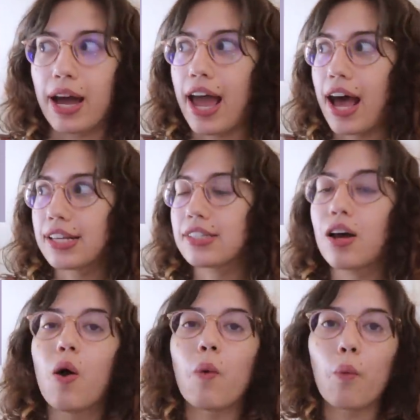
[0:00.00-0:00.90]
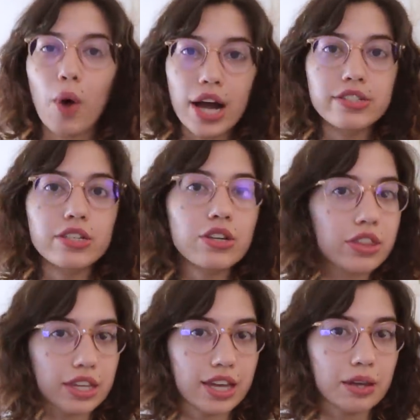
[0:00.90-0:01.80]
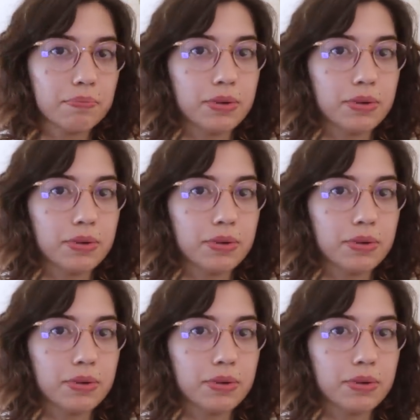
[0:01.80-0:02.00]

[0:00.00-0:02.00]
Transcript: I asked, why do you think